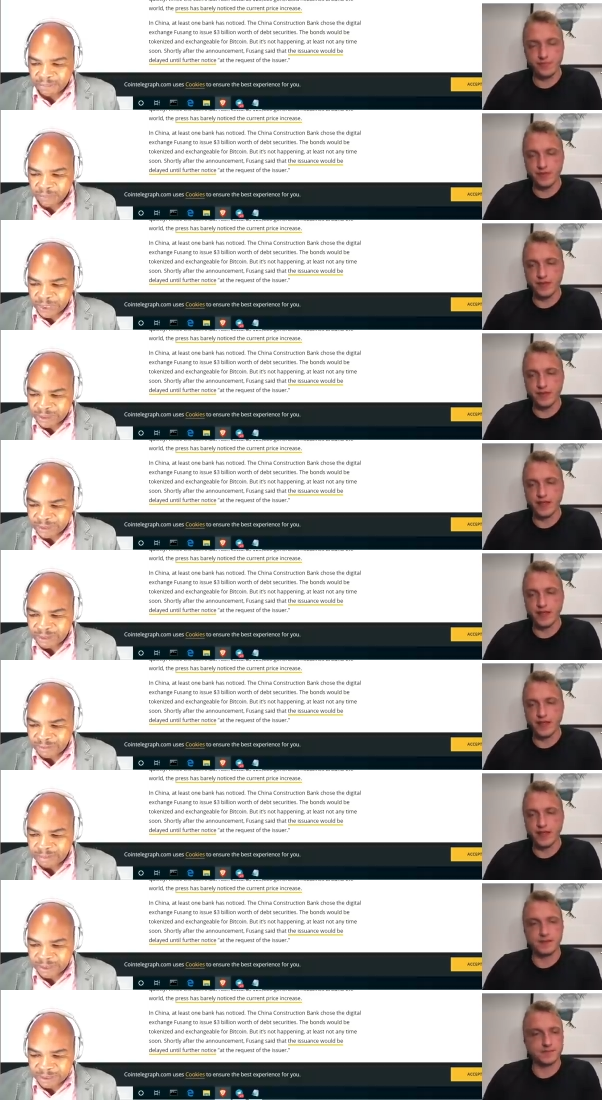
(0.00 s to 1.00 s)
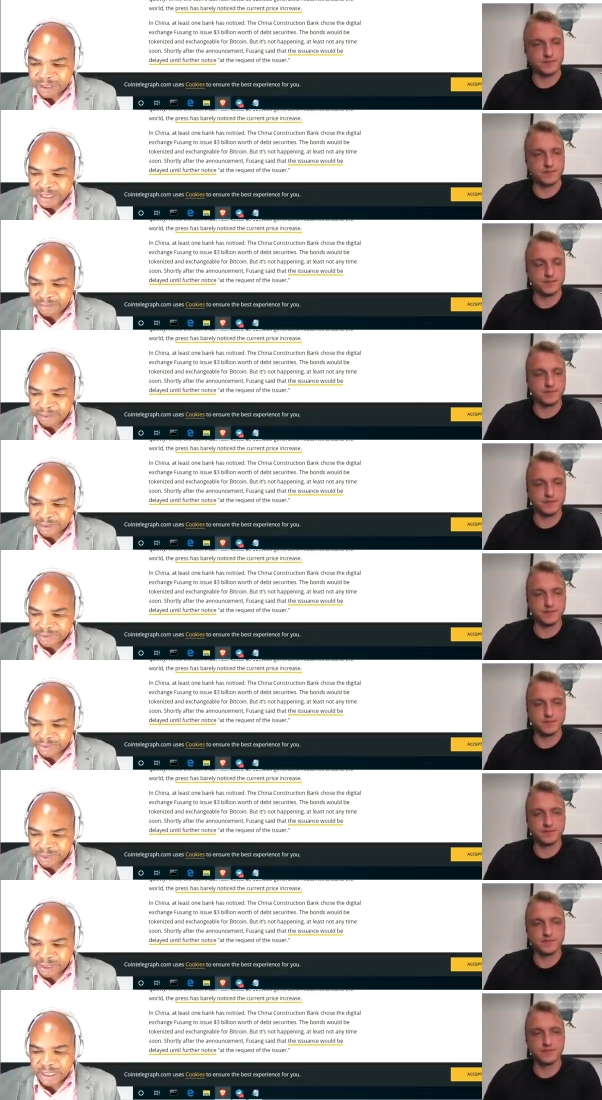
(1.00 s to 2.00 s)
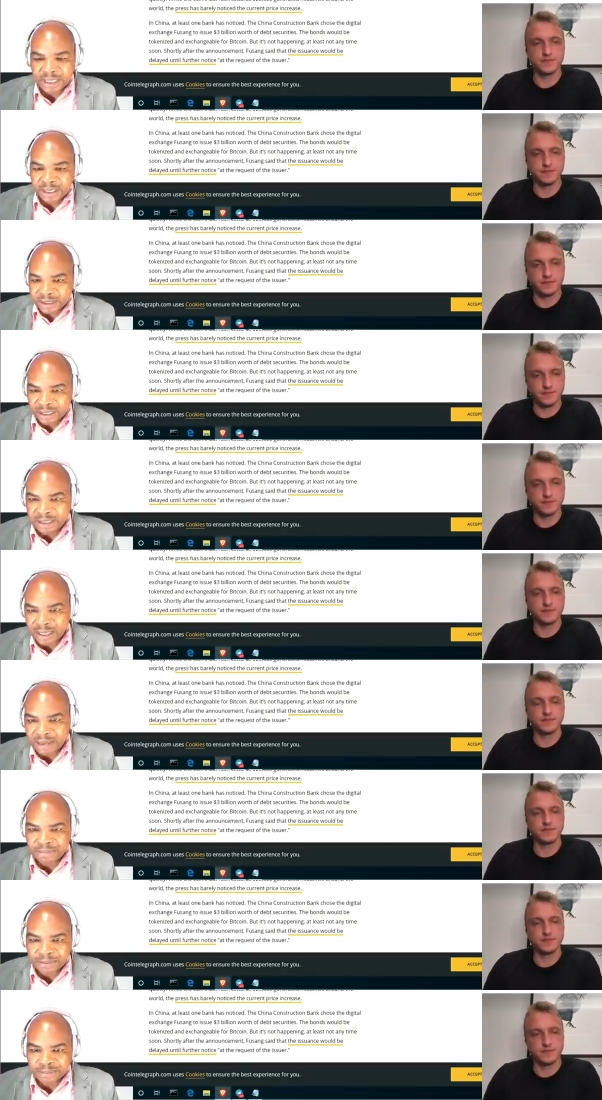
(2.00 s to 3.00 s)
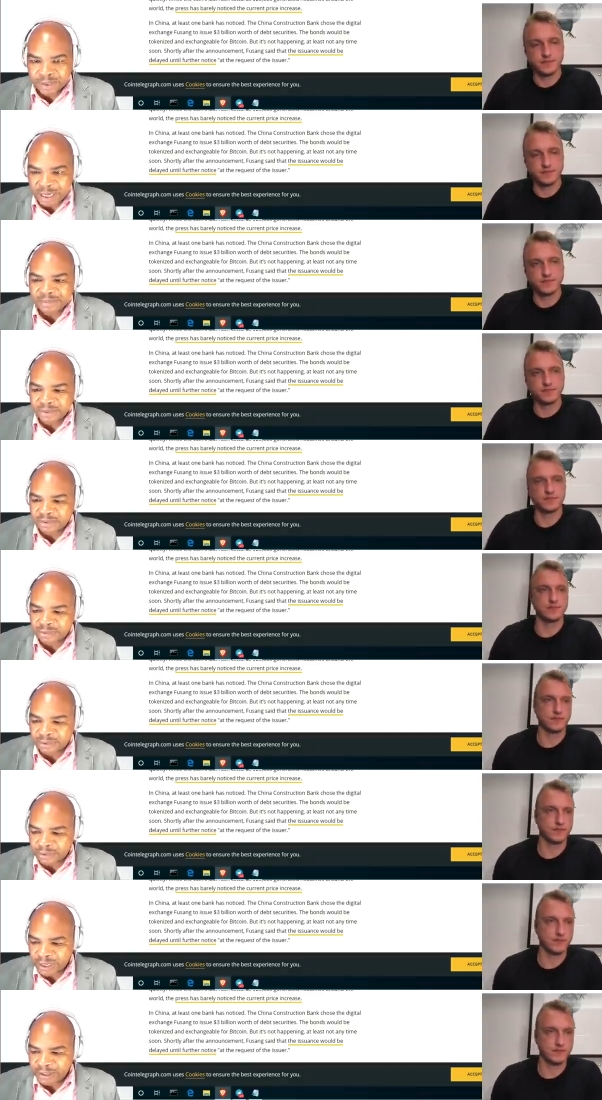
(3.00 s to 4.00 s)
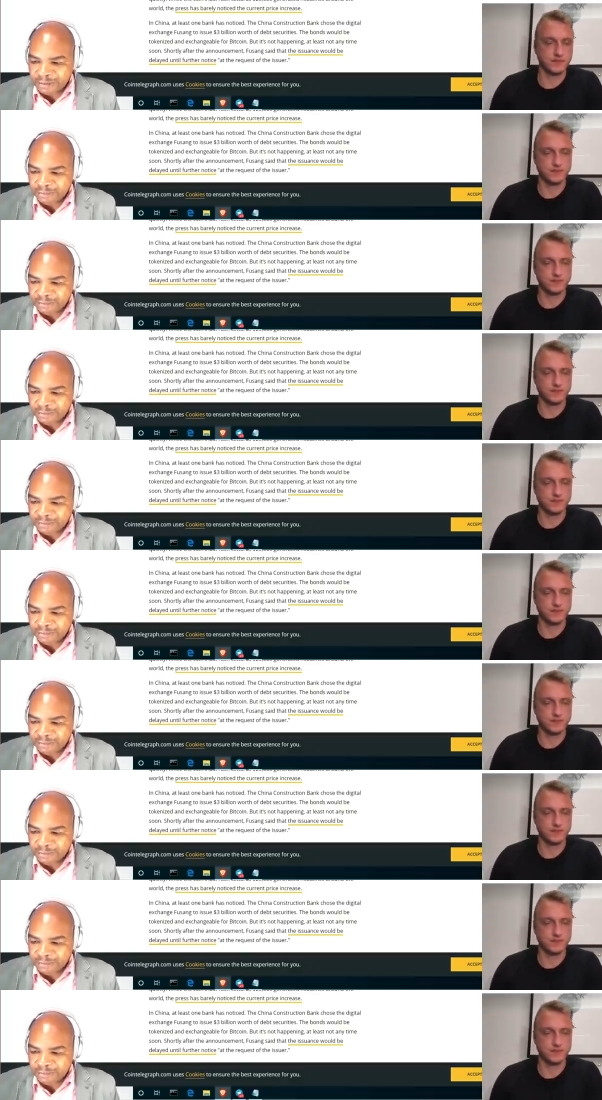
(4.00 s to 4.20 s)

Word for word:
Speaker 1: Wait until yeah. everybody does have electricity, then the light bulbs become useful, right?